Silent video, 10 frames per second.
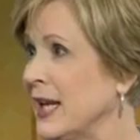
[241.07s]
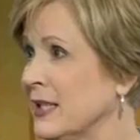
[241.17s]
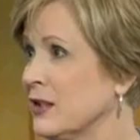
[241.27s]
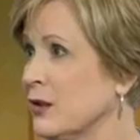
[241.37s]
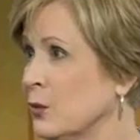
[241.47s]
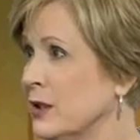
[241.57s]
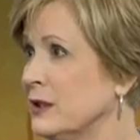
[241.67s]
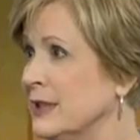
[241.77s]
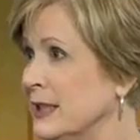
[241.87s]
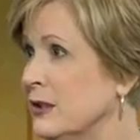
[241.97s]
getting to the
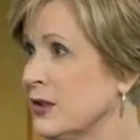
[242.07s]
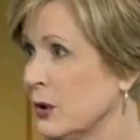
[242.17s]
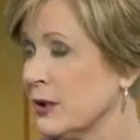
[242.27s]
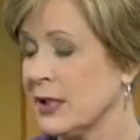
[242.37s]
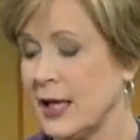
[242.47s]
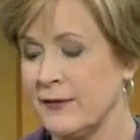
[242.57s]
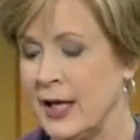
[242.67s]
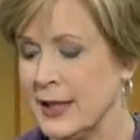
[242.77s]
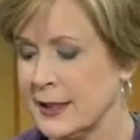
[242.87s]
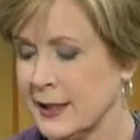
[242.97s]
real deal. So it's kind of
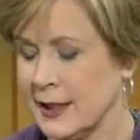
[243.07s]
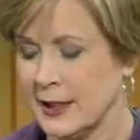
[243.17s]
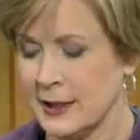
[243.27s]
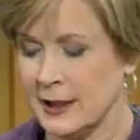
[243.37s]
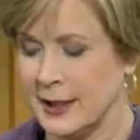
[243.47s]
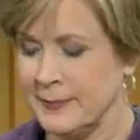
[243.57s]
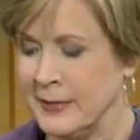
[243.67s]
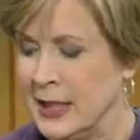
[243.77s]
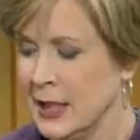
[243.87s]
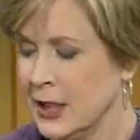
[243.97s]
nice that
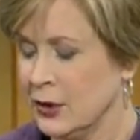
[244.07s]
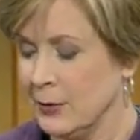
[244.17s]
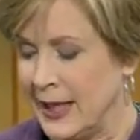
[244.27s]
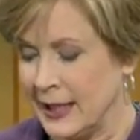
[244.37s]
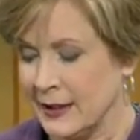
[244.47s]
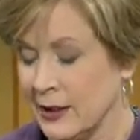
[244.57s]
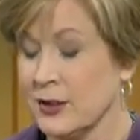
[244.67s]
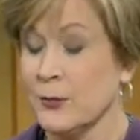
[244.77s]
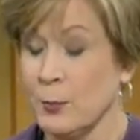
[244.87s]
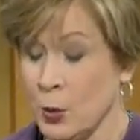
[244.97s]
you're making,
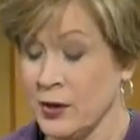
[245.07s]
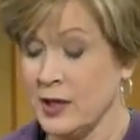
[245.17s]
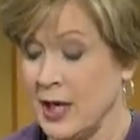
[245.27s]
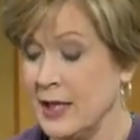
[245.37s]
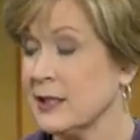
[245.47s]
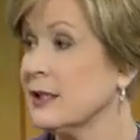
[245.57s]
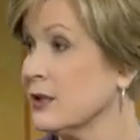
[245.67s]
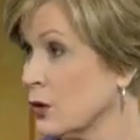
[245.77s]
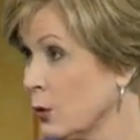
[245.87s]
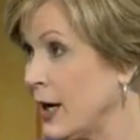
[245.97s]
it's more than nice,
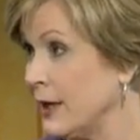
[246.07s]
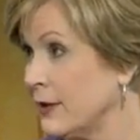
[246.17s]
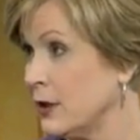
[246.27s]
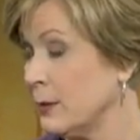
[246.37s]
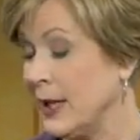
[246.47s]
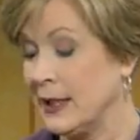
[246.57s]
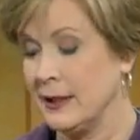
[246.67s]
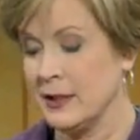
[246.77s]
it's great that you're making